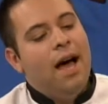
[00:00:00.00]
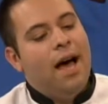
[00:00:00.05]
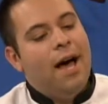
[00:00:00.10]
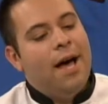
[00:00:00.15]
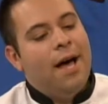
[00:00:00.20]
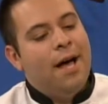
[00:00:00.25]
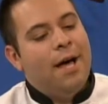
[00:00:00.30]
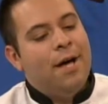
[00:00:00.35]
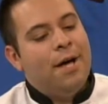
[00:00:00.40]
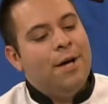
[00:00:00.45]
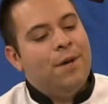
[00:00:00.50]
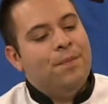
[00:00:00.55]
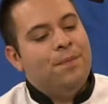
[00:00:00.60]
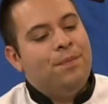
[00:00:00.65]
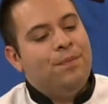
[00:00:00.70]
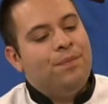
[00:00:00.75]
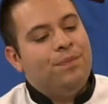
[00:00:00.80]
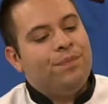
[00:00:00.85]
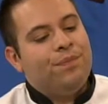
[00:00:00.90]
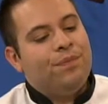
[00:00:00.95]

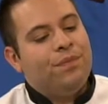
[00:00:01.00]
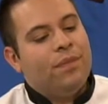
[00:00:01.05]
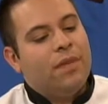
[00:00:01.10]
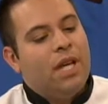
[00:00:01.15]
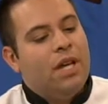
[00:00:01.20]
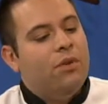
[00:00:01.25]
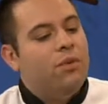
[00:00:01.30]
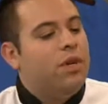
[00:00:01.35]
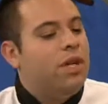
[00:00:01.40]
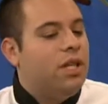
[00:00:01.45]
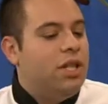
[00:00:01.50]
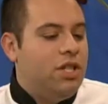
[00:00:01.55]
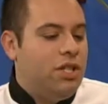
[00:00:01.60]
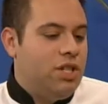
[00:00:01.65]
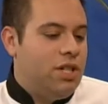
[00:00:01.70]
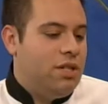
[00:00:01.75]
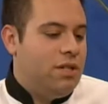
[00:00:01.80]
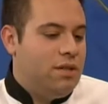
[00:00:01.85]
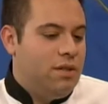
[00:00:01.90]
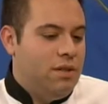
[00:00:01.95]
and really
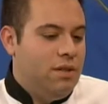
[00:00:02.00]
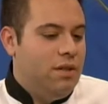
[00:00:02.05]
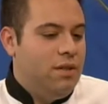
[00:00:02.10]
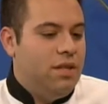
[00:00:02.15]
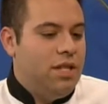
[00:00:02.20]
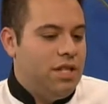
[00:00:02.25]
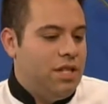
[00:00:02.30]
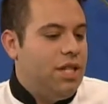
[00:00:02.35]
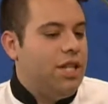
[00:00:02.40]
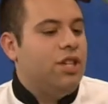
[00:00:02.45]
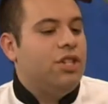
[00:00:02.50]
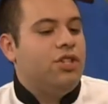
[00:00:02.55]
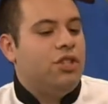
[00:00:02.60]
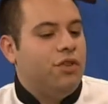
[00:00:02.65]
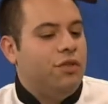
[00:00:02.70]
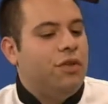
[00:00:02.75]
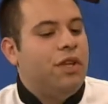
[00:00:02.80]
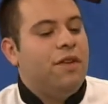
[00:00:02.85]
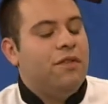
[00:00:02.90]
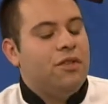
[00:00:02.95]
just the
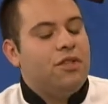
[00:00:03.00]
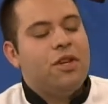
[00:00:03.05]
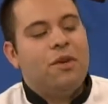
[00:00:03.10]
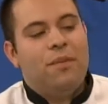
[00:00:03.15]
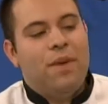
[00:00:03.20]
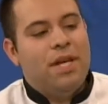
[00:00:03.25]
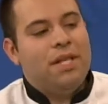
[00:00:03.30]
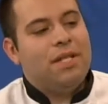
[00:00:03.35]
signature flavors are